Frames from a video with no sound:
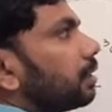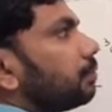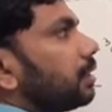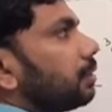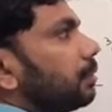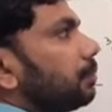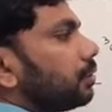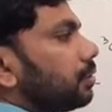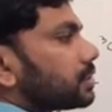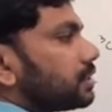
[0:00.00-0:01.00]
carbon double
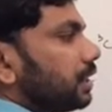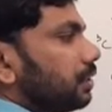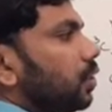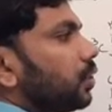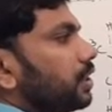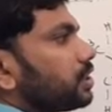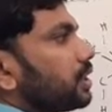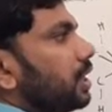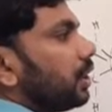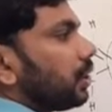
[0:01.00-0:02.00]
bond oxygen OH.